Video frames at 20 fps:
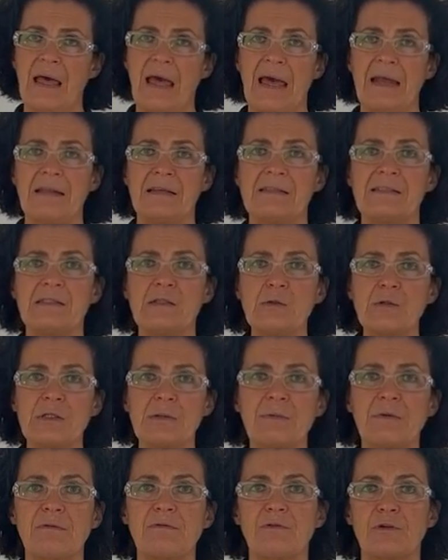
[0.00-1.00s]
and is
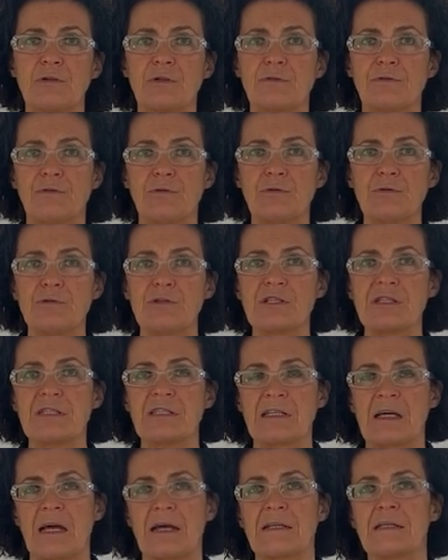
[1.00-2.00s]
suitable for diffusion
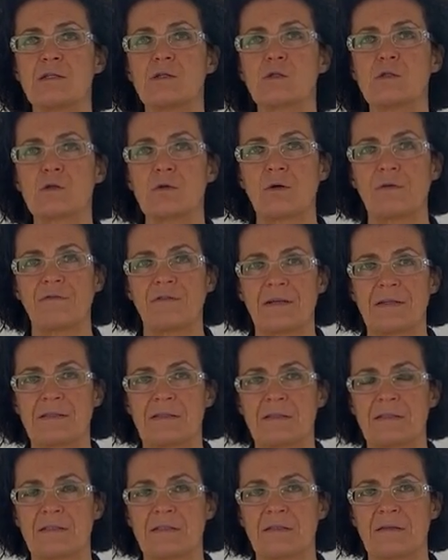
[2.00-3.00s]
tight
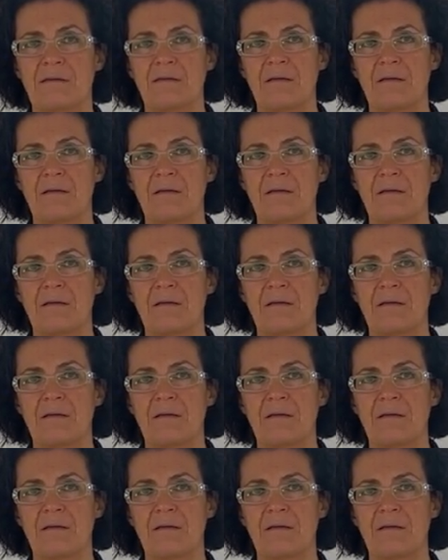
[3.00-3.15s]
surfaces.